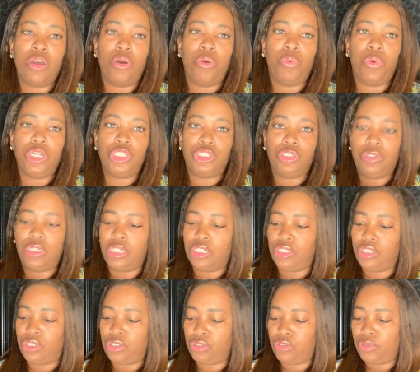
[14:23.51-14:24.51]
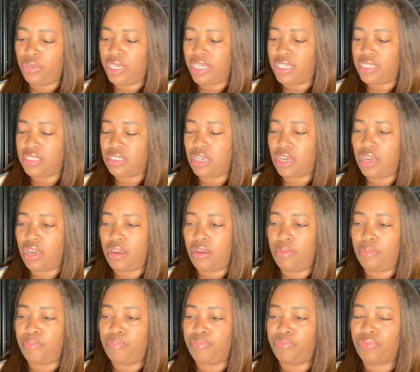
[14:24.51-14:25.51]
what you can do is
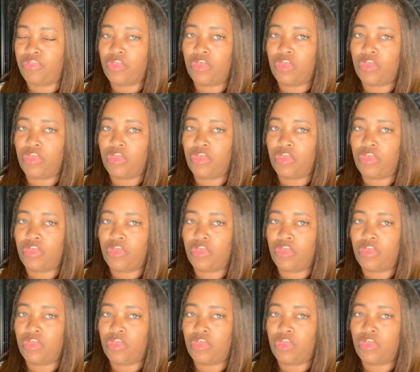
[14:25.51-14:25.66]
um,